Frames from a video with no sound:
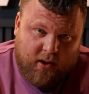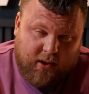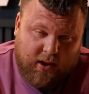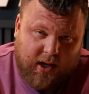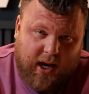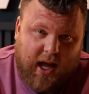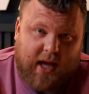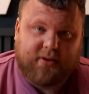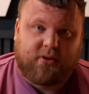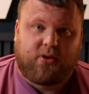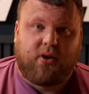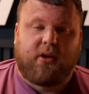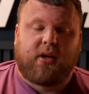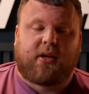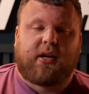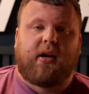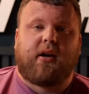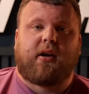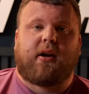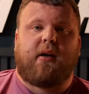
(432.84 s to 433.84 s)
last
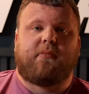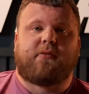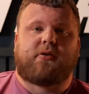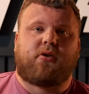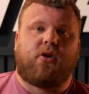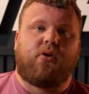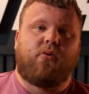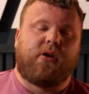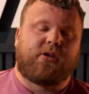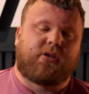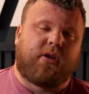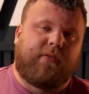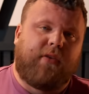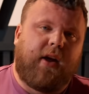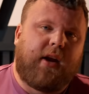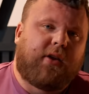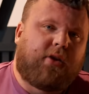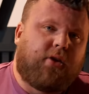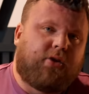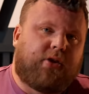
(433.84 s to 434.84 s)
200 kilogram stone, which is
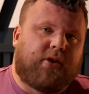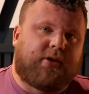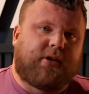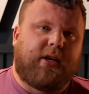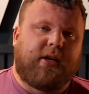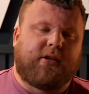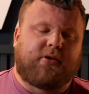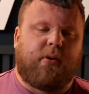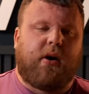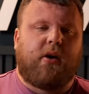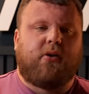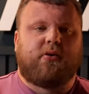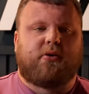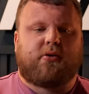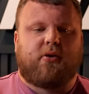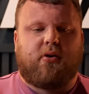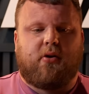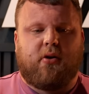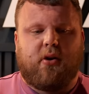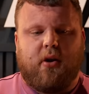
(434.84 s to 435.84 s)
very good to see as well.
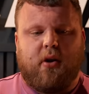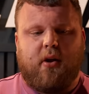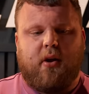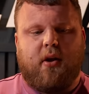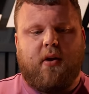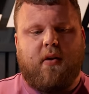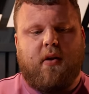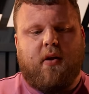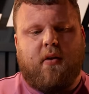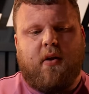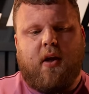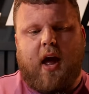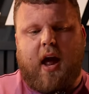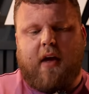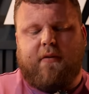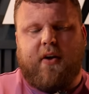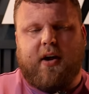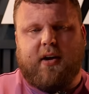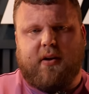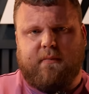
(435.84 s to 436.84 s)
So I
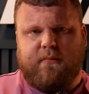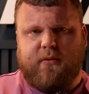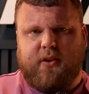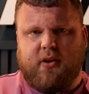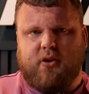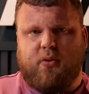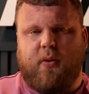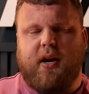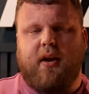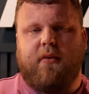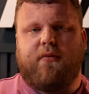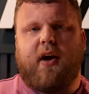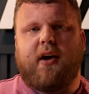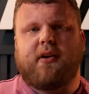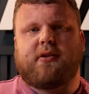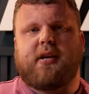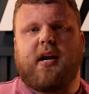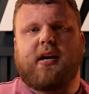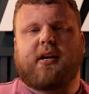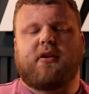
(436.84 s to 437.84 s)
think
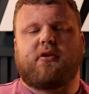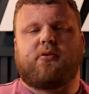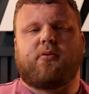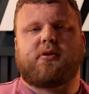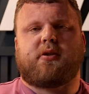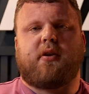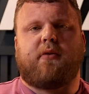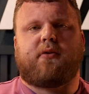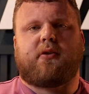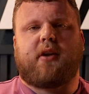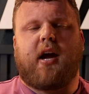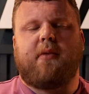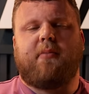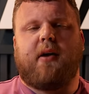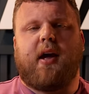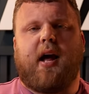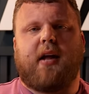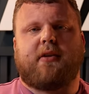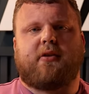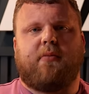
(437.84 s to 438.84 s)
25 seconds was the time
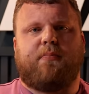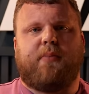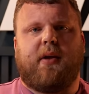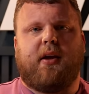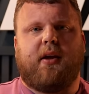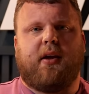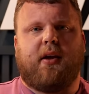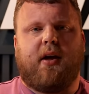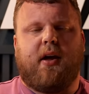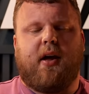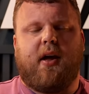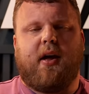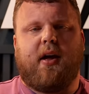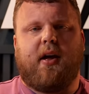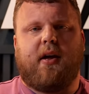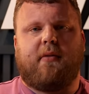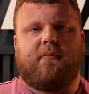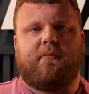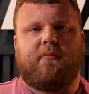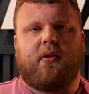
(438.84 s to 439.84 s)
I had to beat
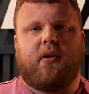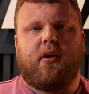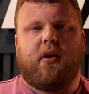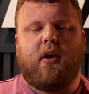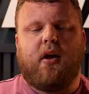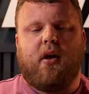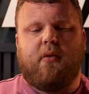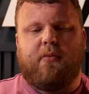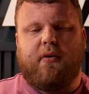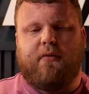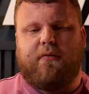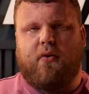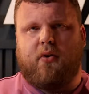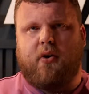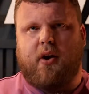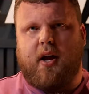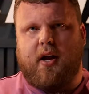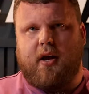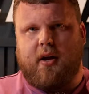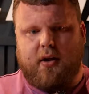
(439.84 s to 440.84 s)

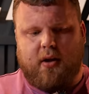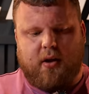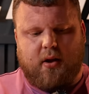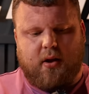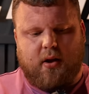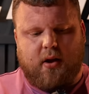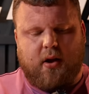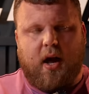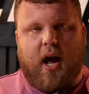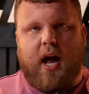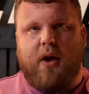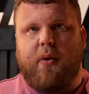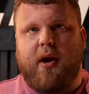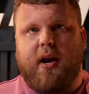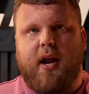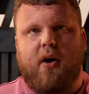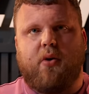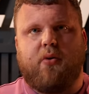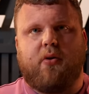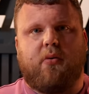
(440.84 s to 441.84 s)
before I
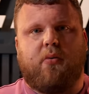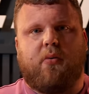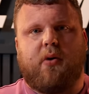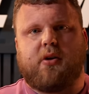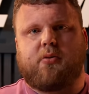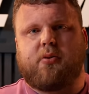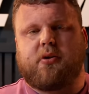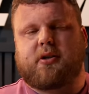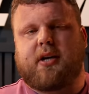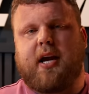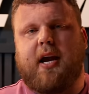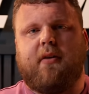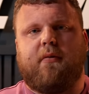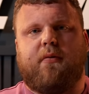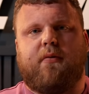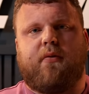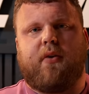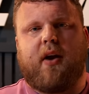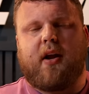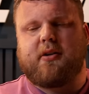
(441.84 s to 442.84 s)
went out, which was Kane
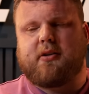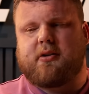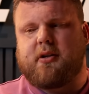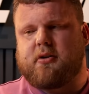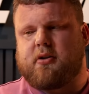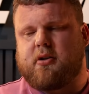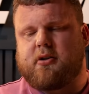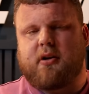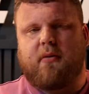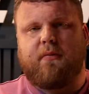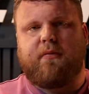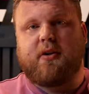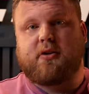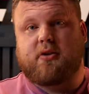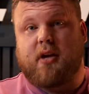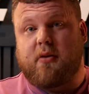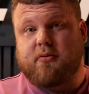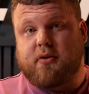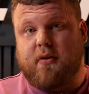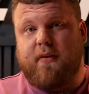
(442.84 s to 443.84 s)
Francis or something.
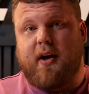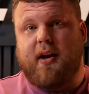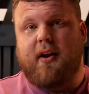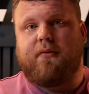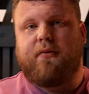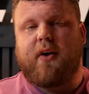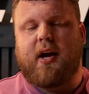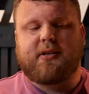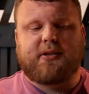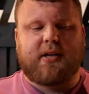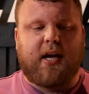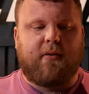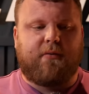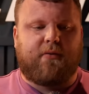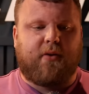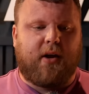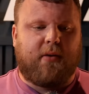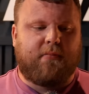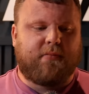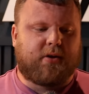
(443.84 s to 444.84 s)
So that was a very fast time
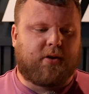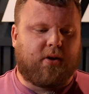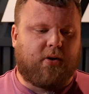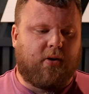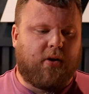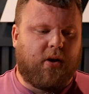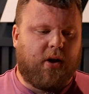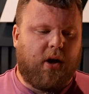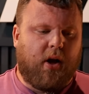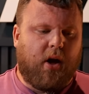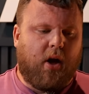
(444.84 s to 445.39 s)
for him. So